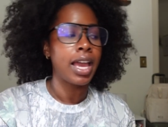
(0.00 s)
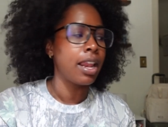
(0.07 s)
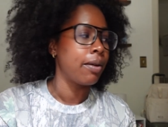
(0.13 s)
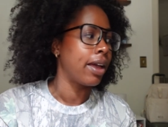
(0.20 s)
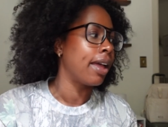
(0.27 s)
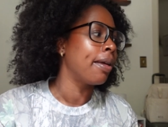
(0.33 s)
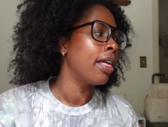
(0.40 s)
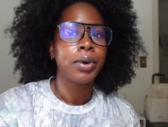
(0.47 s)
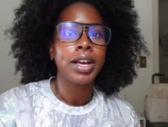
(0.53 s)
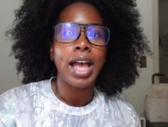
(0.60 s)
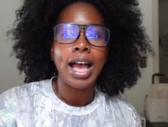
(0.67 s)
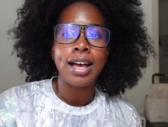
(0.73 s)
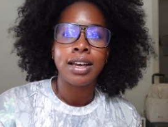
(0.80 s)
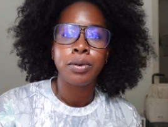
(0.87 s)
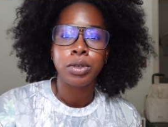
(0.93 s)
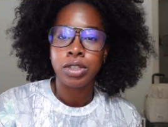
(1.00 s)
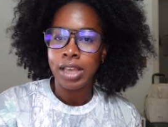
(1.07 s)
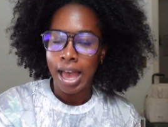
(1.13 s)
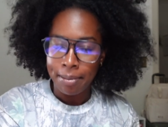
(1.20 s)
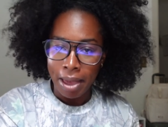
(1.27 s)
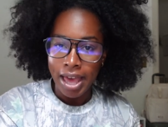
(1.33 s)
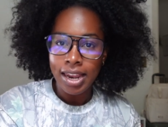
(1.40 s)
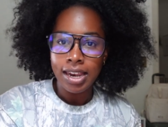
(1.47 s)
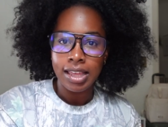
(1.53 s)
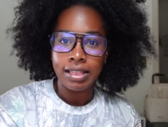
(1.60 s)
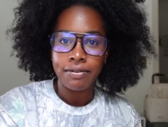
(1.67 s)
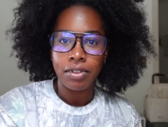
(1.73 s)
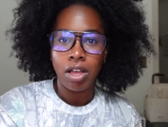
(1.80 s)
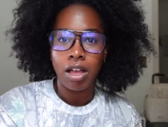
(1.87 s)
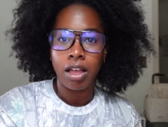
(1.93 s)
Anyway, I'm editing the
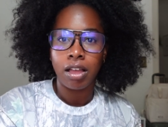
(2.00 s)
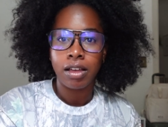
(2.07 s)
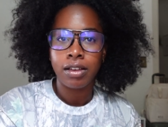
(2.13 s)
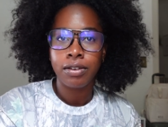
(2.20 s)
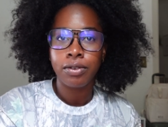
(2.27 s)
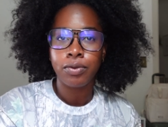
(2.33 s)
vlog